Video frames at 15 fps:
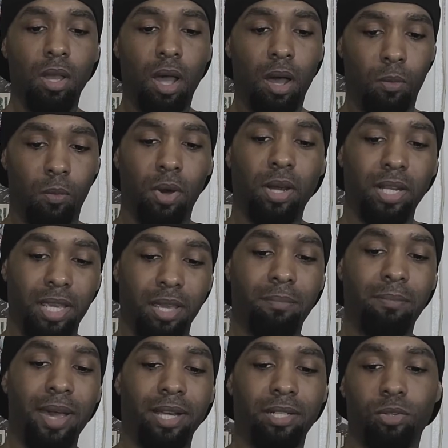I want to get
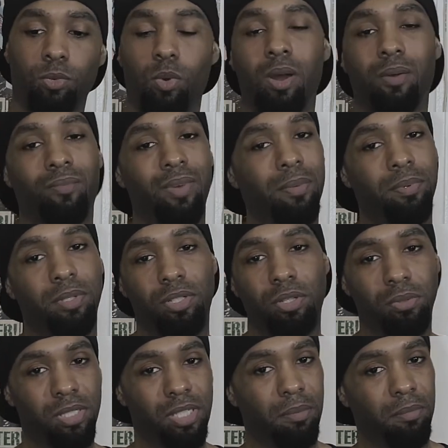back to where I'm repping
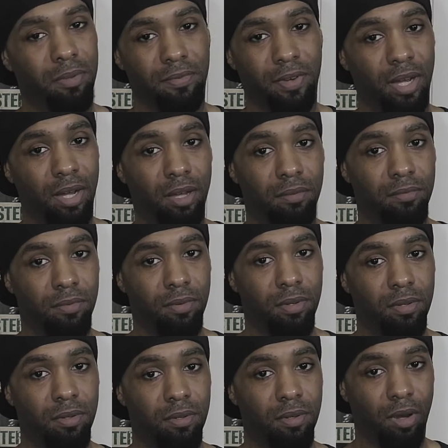
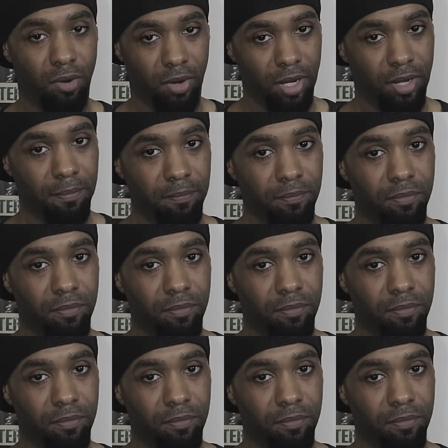275, all right?